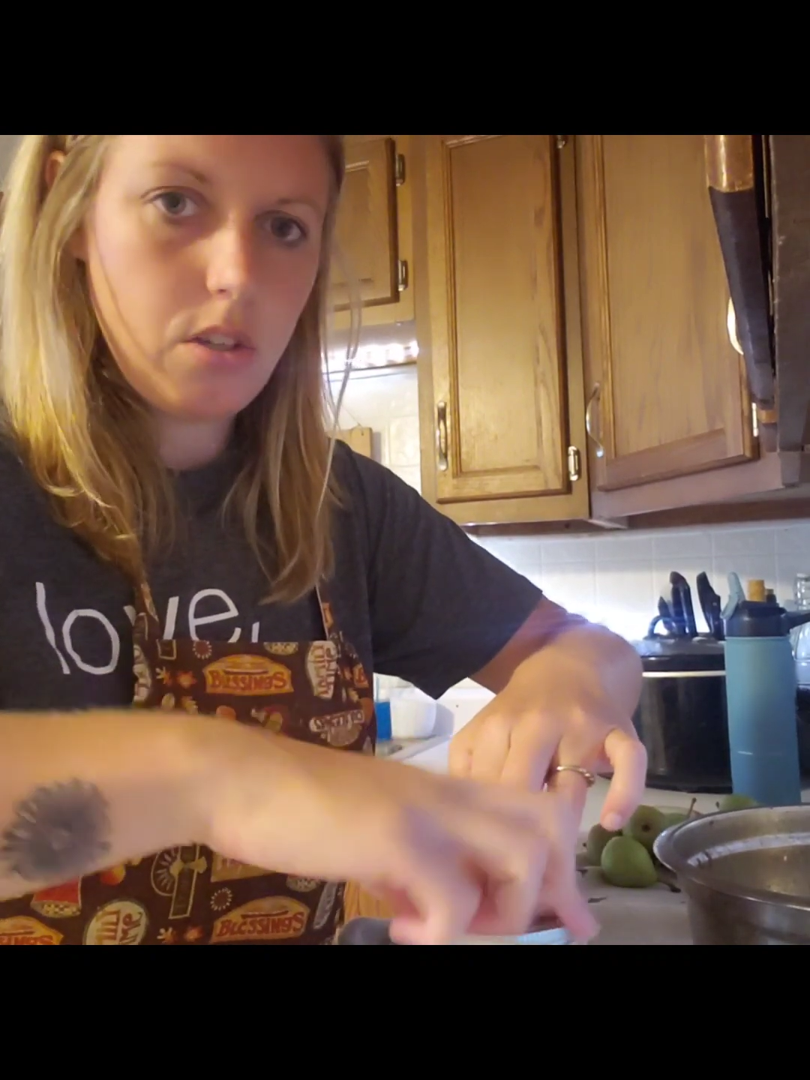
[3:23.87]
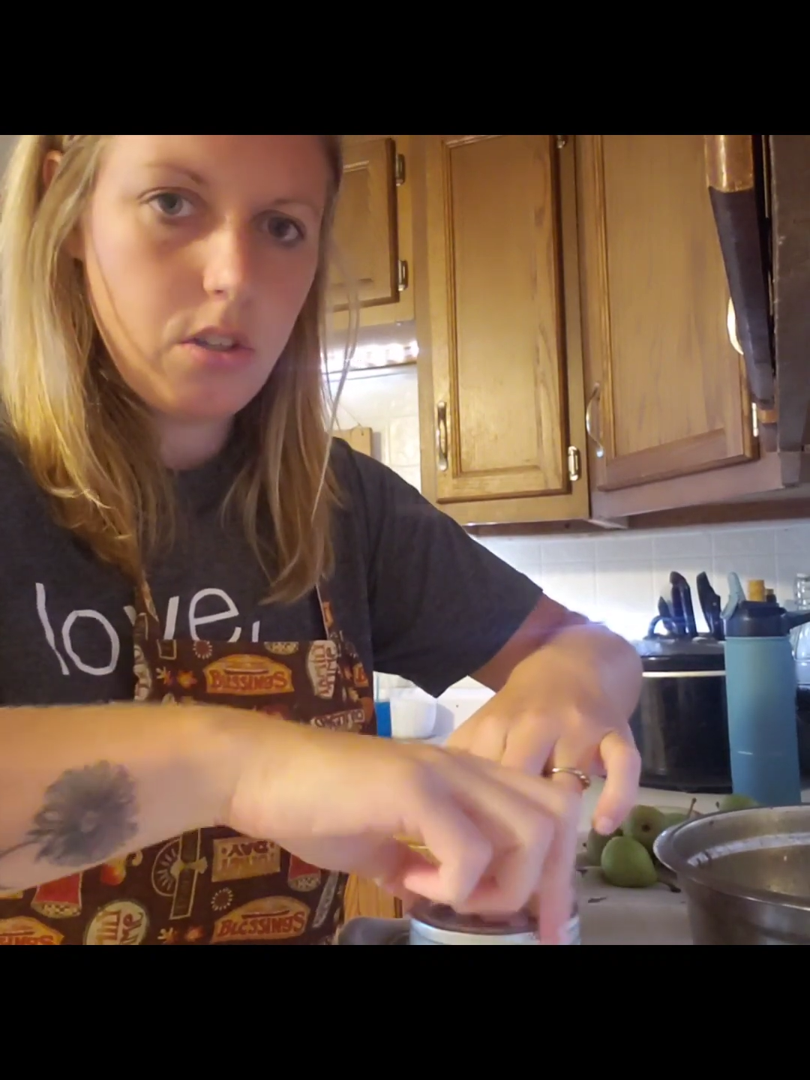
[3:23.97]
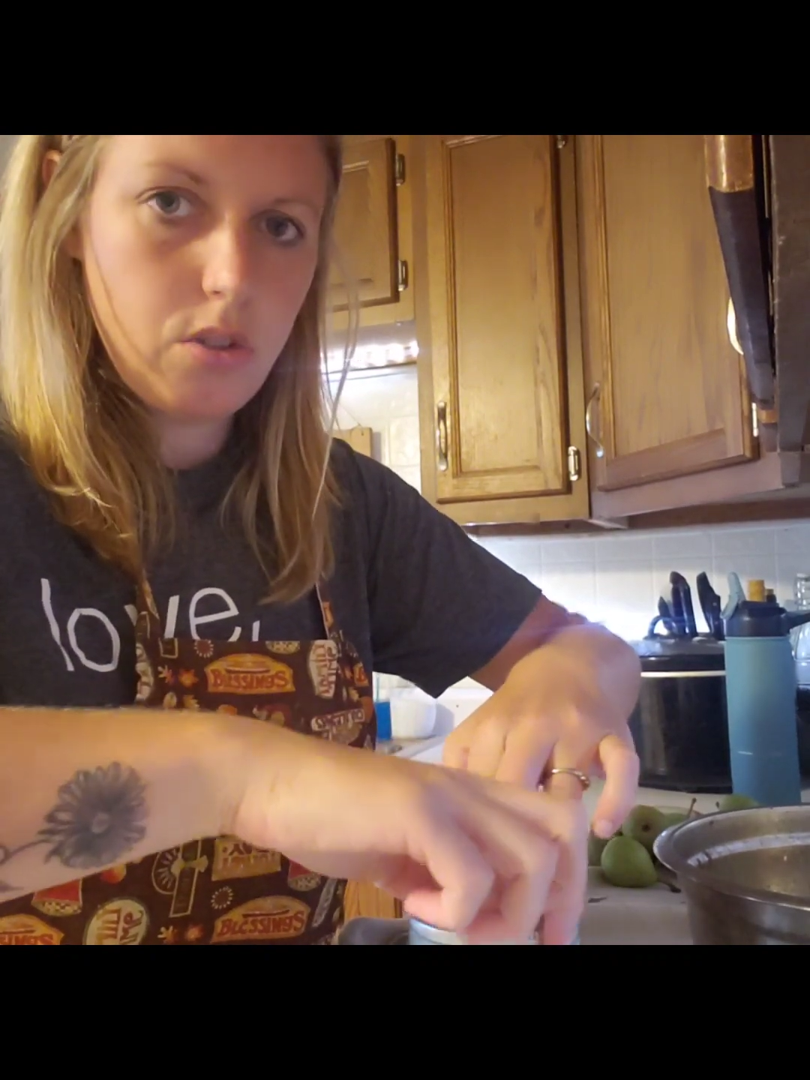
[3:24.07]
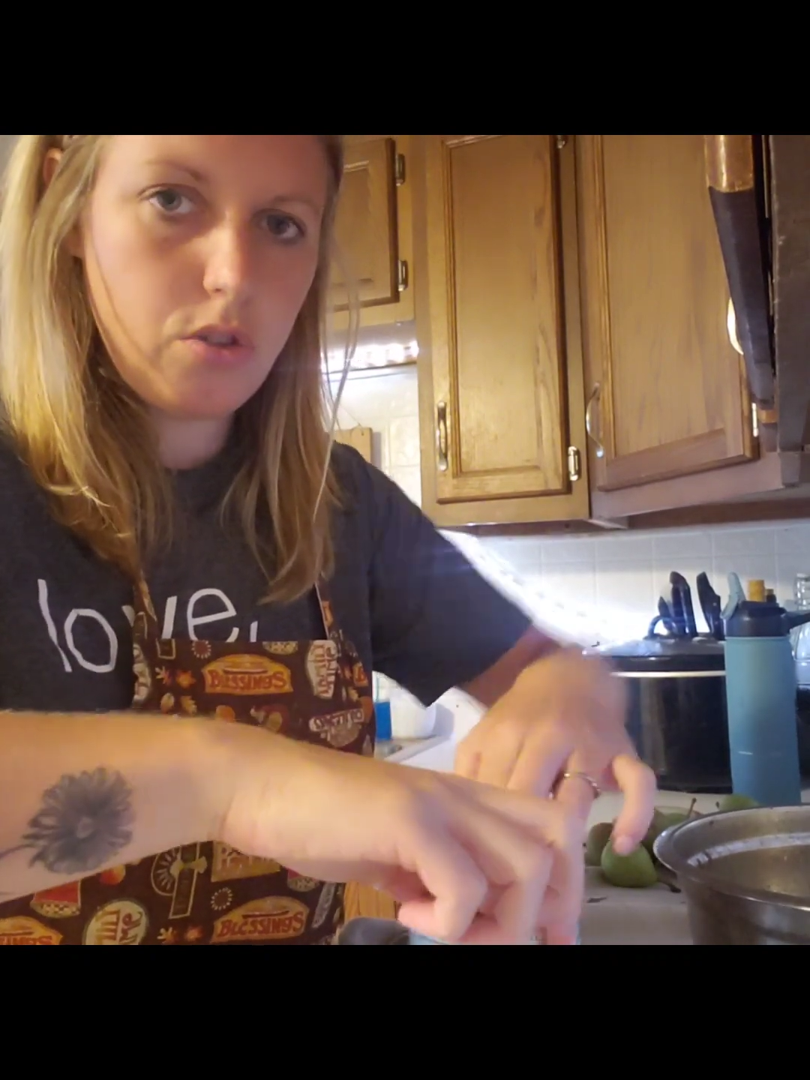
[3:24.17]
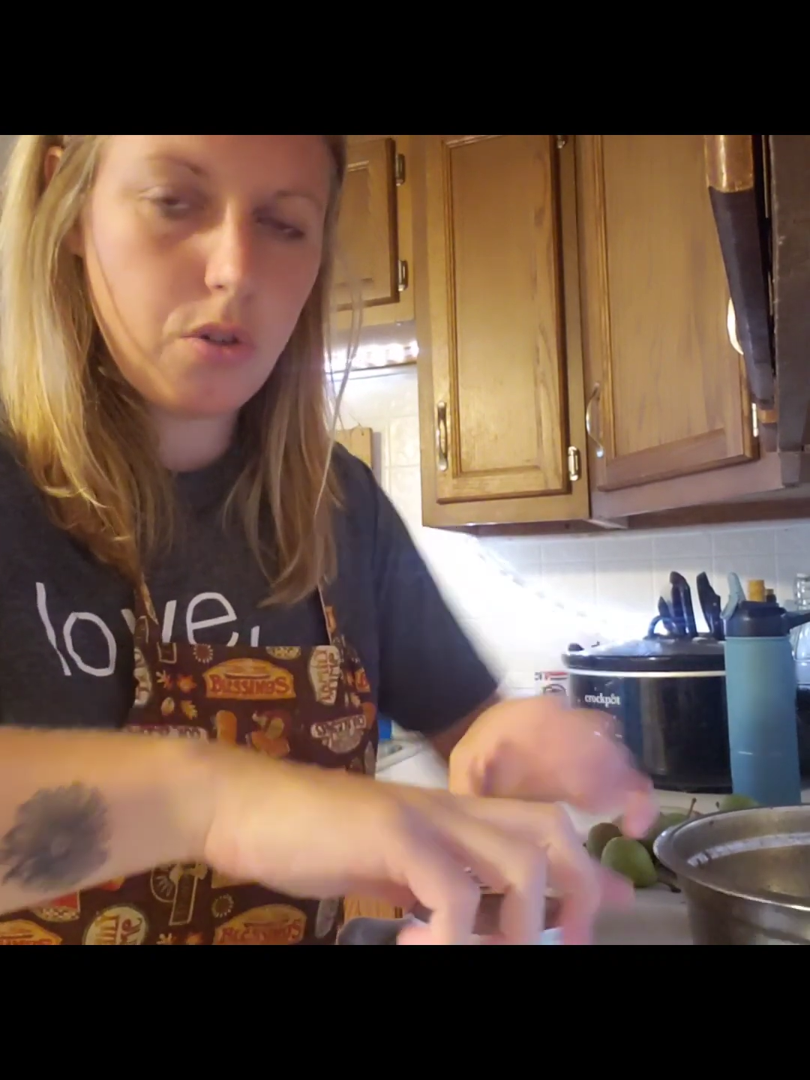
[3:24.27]

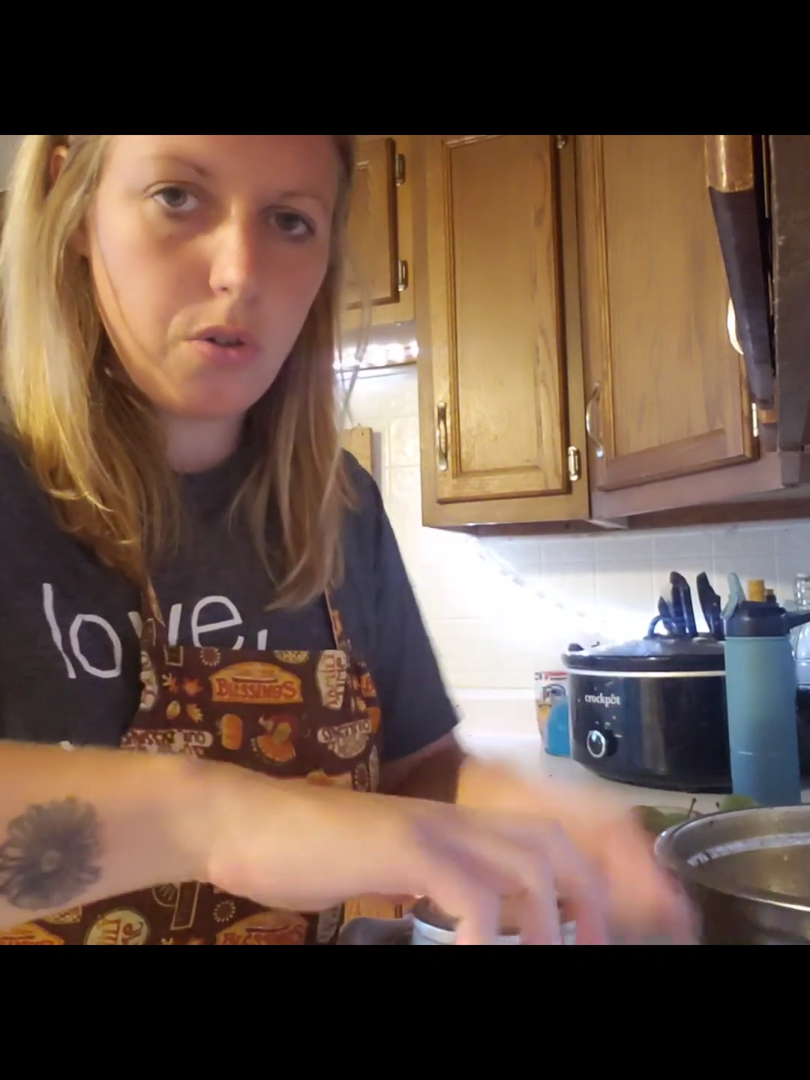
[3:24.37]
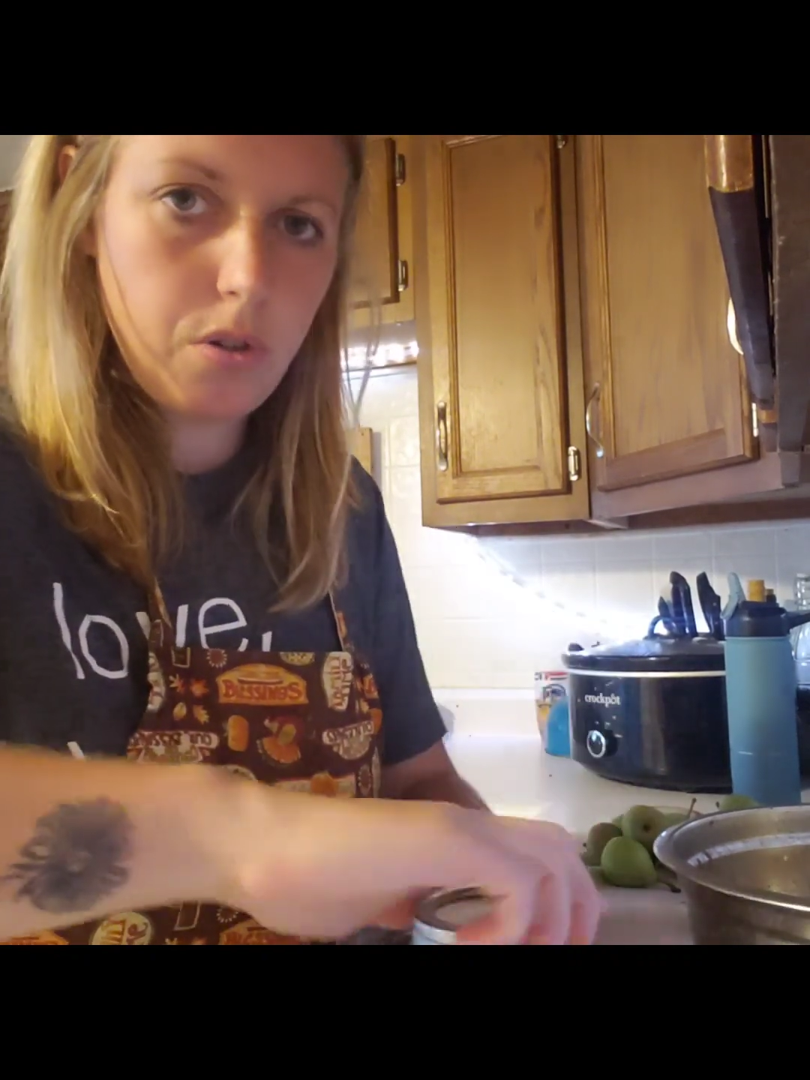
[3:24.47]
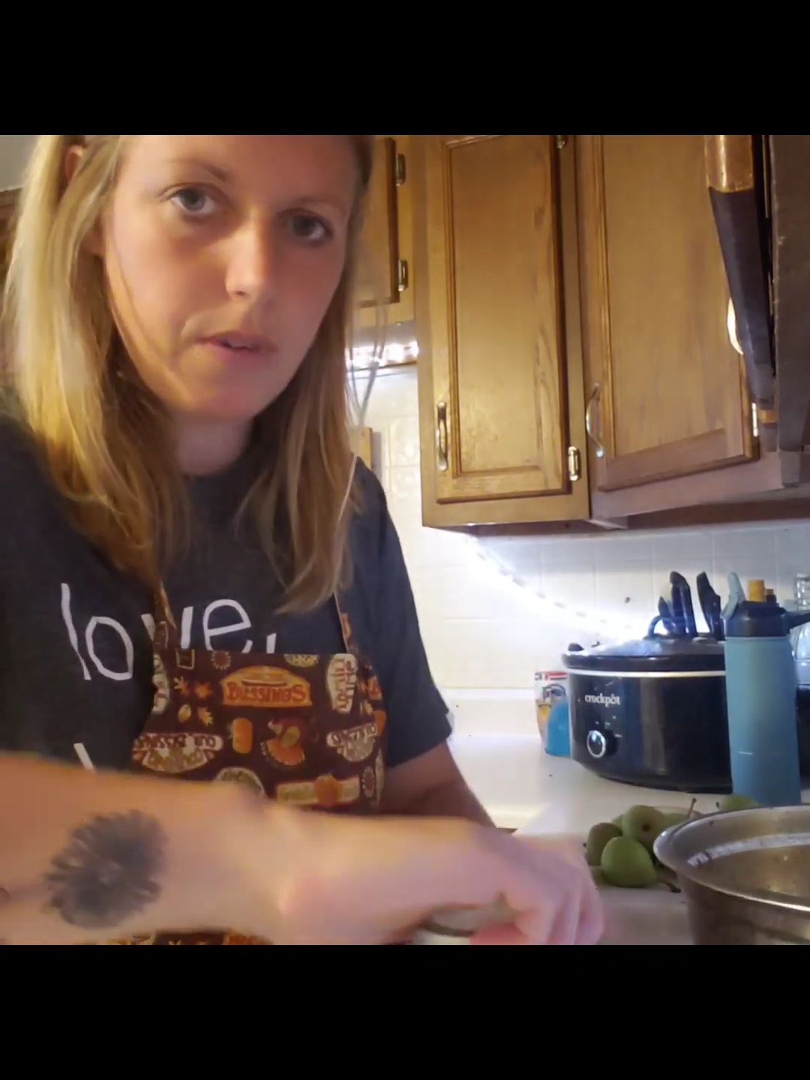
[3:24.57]
screw the